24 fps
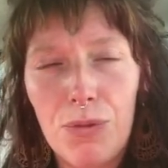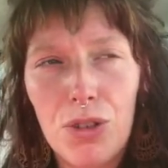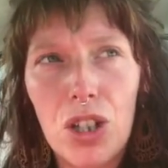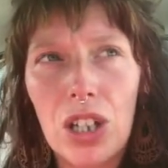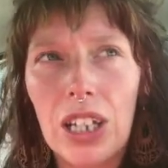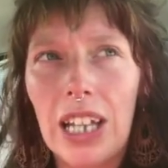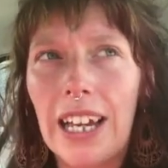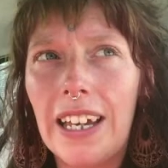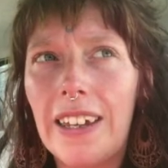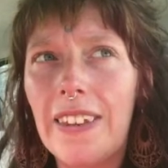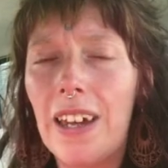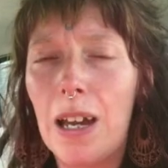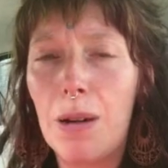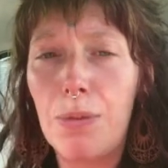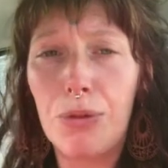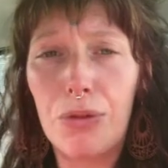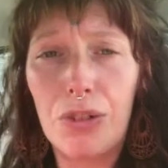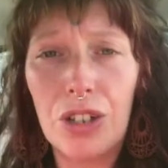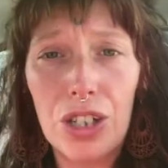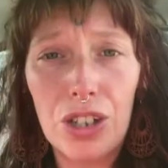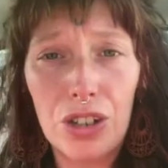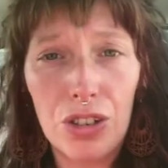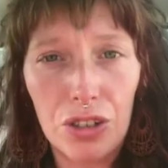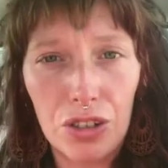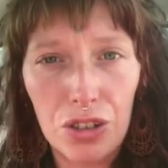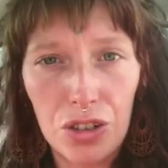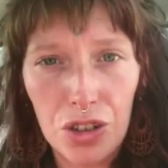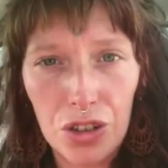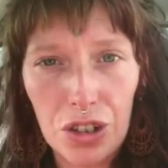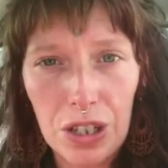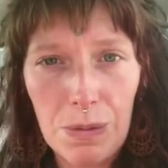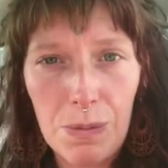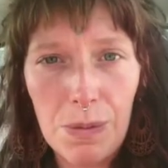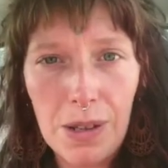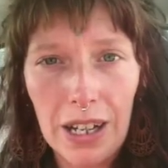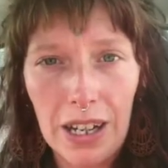So like the Aboriginal
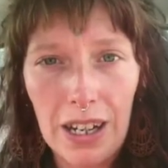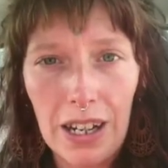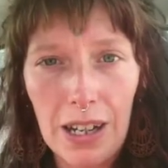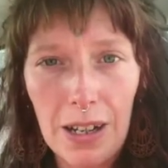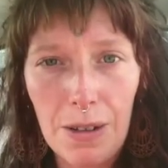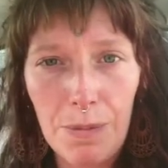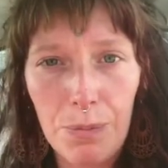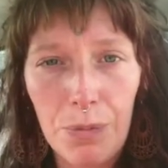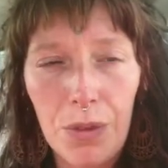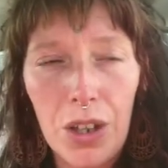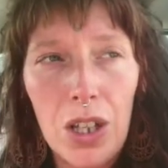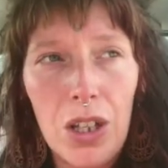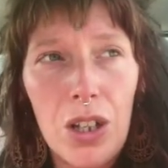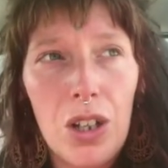dream time